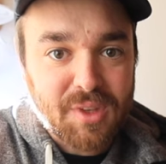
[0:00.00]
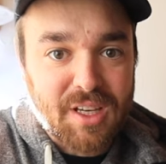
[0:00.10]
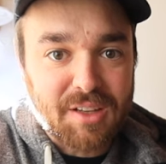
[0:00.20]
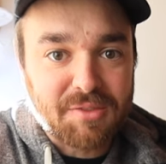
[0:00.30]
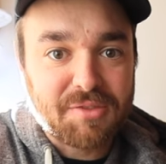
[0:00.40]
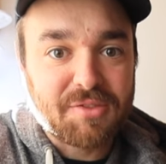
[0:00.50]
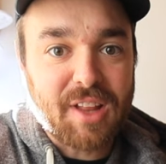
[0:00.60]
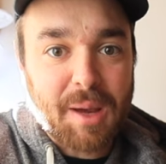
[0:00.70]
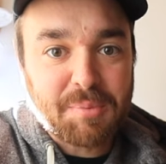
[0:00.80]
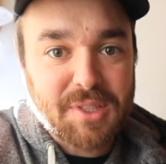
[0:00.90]
it
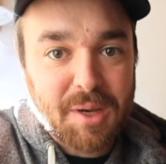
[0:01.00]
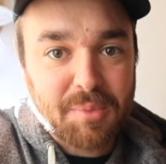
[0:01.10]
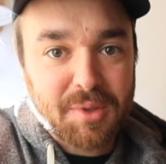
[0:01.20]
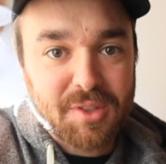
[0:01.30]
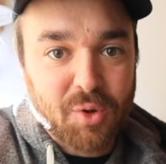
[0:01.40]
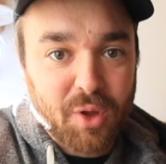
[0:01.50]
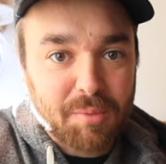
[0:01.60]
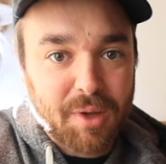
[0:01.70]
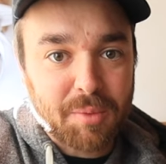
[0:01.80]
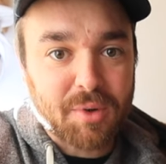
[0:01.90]
flaps up
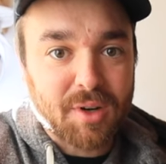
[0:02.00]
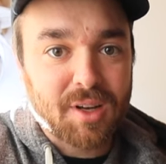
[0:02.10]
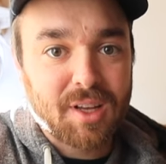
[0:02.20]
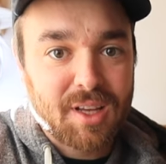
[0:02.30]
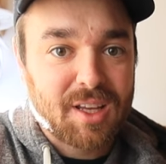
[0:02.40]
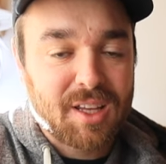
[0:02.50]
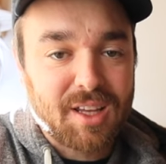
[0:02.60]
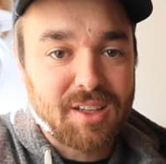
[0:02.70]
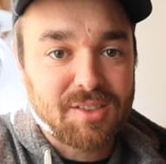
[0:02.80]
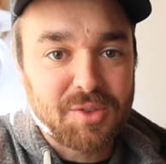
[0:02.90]
toilet paper
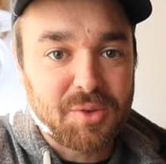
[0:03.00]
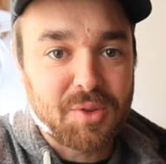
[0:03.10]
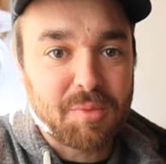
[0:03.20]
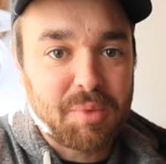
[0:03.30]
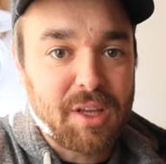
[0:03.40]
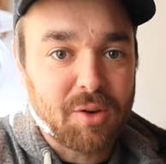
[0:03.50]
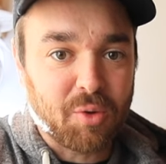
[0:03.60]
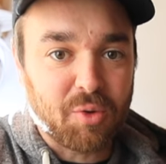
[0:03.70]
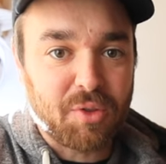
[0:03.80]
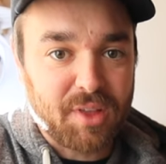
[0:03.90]
into the pee
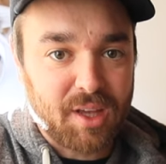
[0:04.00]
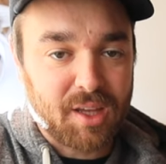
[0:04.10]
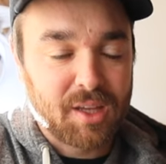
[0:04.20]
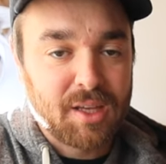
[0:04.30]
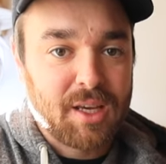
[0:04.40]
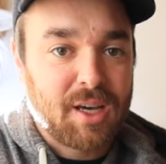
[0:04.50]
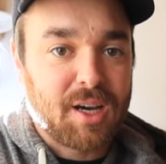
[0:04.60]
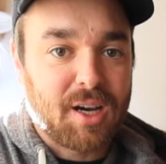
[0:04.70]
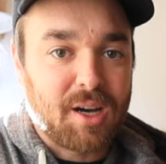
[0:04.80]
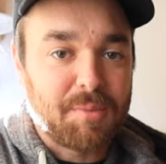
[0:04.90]
hole thing.
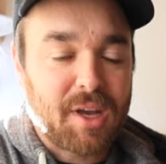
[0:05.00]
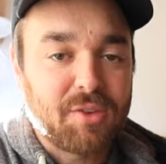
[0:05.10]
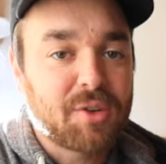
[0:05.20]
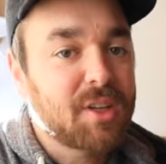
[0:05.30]
And you